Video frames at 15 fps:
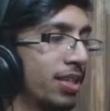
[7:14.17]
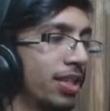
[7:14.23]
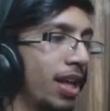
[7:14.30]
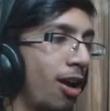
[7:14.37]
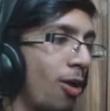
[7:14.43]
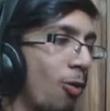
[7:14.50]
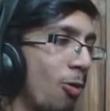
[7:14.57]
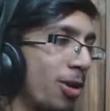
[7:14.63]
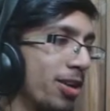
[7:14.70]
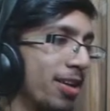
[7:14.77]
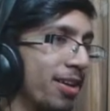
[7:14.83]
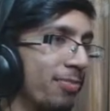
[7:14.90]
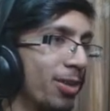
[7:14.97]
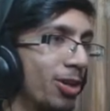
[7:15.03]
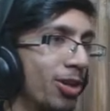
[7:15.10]
Yeah, over
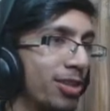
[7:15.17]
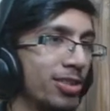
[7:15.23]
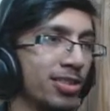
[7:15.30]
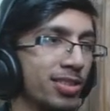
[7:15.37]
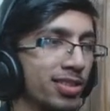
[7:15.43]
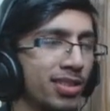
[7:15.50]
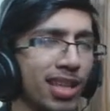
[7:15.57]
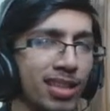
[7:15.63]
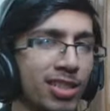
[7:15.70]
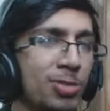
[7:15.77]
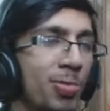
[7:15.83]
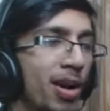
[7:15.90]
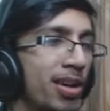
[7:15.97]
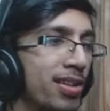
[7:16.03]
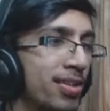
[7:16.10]
here, because yeah, this
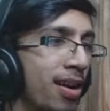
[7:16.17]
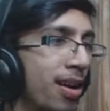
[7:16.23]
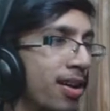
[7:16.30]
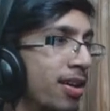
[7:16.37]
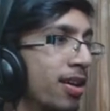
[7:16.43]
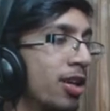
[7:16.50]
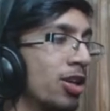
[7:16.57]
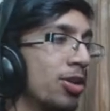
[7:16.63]
part is hard.